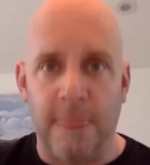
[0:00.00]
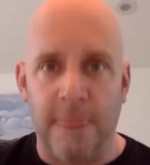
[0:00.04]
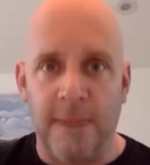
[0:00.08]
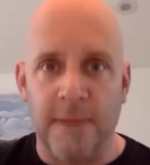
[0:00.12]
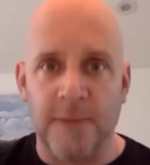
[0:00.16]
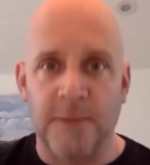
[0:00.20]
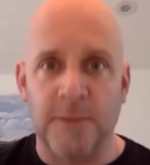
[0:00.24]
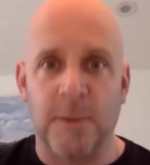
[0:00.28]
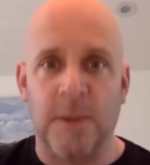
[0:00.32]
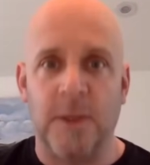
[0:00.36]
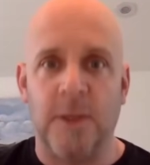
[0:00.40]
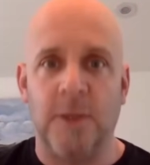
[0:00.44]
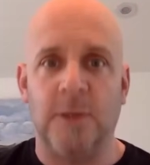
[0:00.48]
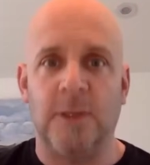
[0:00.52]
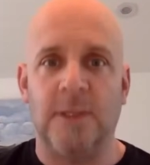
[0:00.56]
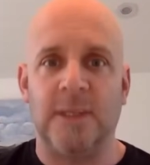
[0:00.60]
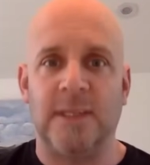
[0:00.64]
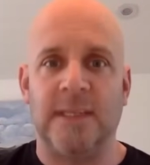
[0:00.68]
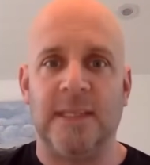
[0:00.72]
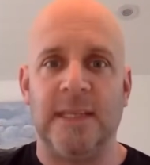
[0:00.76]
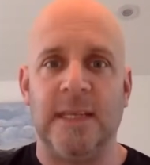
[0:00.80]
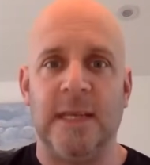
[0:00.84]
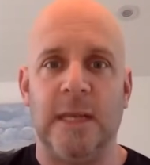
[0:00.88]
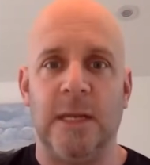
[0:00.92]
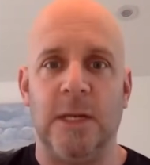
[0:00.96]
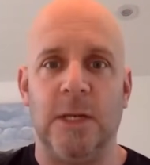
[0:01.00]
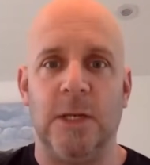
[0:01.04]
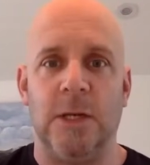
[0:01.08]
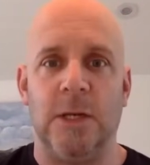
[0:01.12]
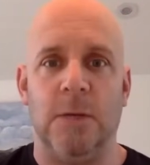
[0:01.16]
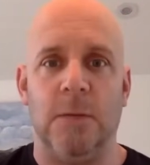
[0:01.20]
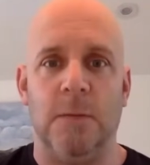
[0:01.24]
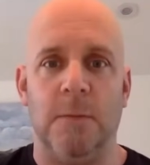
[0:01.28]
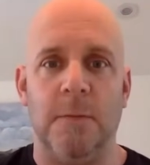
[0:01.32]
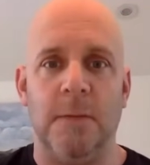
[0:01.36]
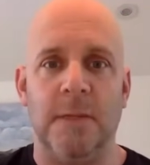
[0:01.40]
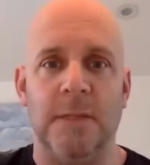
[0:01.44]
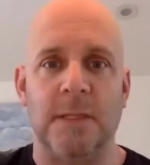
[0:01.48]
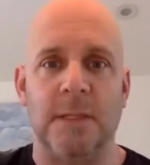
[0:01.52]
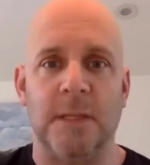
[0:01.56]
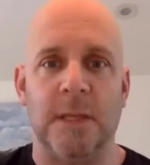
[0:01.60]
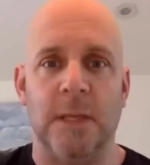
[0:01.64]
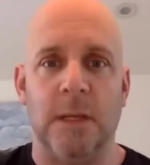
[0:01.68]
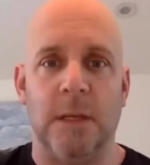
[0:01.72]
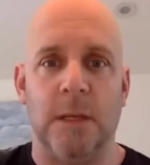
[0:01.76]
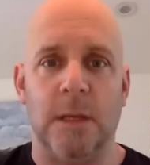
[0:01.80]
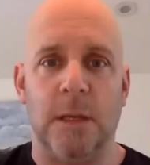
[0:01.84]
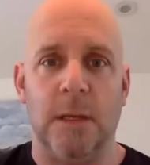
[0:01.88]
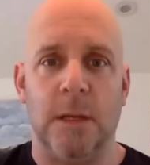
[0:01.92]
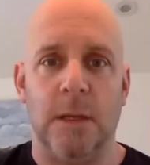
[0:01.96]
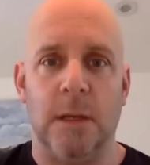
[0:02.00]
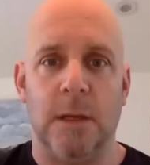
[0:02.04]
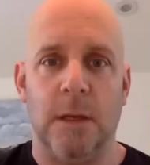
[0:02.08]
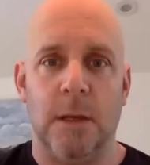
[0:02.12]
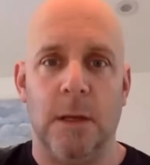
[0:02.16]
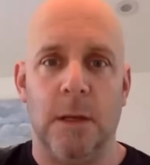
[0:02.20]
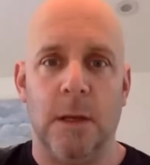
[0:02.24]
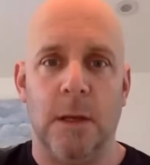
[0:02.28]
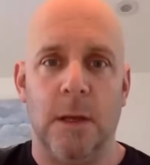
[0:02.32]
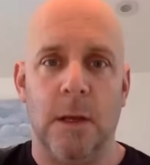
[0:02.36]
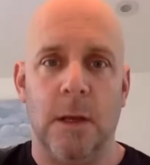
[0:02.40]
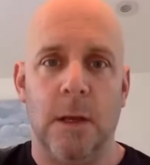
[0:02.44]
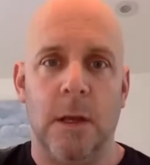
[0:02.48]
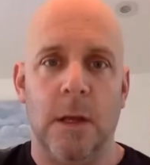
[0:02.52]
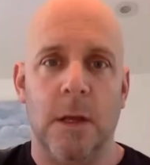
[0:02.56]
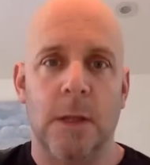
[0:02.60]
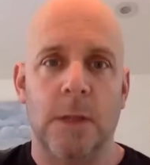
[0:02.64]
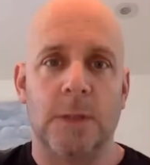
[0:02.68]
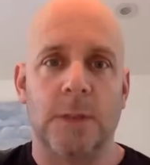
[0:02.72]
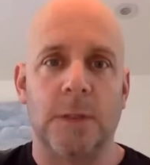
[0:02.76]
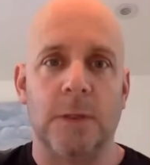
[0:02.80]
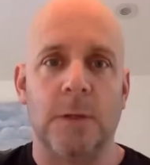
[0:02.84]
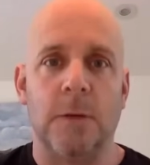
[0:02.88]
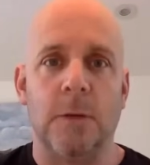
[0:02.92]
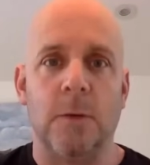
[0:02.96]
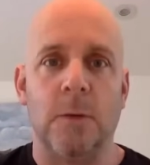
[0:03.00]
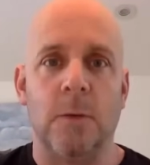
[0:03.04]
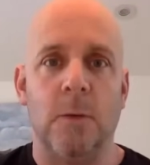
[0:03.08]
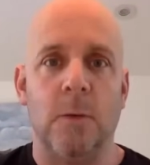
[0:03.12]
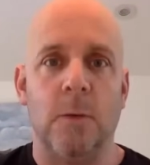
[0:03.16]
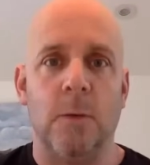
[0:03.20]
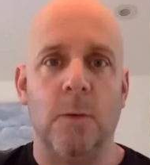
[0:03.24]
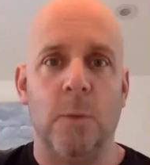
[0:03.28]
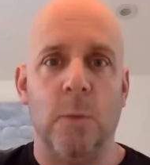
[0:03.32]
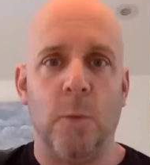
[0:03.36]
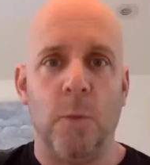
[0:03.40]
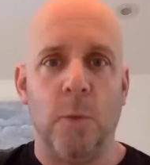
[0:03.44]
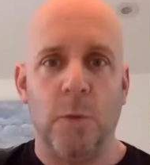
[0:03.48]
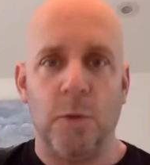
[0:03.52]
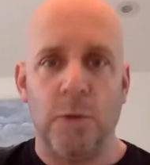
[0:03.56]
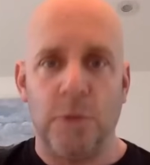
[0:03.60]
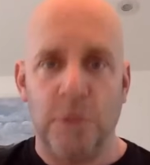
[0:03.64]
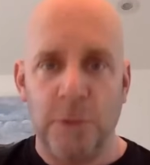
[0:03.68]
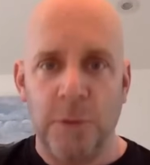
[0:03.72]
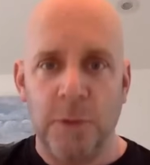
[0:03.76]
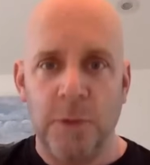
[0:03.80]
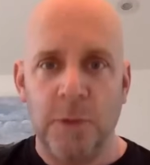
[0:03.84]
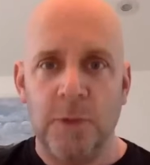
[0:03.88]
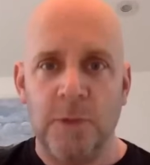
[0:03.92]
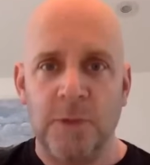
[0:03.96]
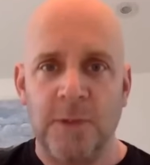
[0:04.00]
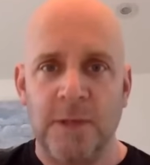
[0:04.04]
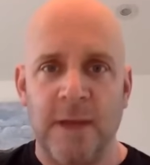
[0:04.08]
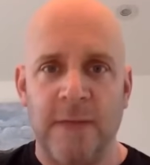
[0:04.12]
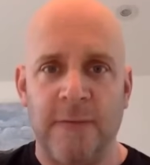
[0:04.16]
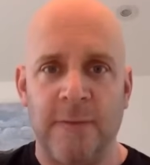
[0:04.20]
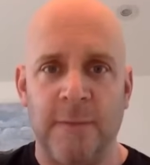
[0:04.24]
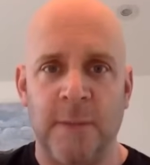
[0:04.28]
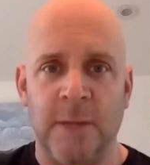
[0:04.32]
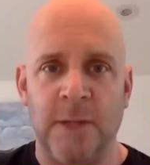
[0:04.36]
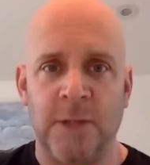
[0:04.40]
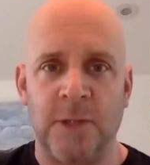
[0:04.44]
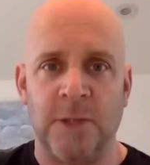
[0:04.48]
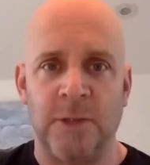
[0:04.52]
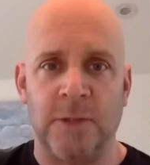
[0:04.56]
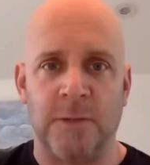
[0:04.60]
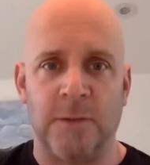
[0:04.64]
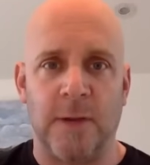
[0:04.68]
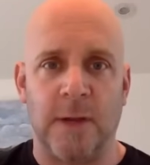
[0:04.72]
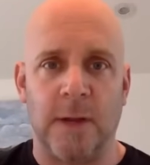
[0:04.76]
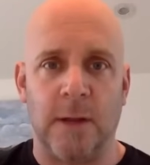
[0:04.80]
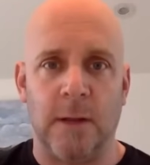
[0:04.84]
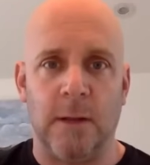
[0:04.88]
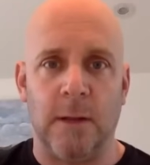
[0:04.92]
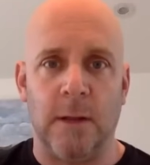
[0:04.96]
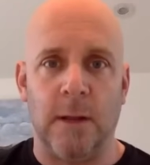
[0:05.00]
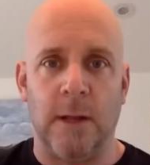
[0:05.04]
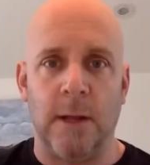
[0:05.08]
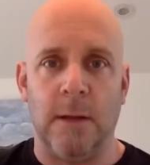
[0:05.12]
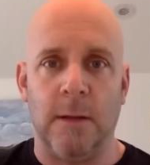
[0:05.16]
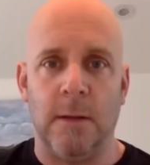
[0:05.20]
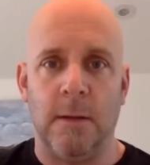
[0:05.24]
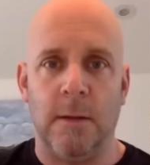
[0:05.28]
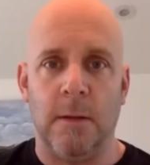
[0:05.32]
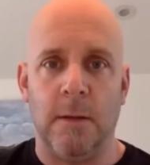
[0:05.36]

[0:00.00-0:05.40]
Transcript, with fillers: This way, you see it and don't miss it. So, do you use affirmations regularly?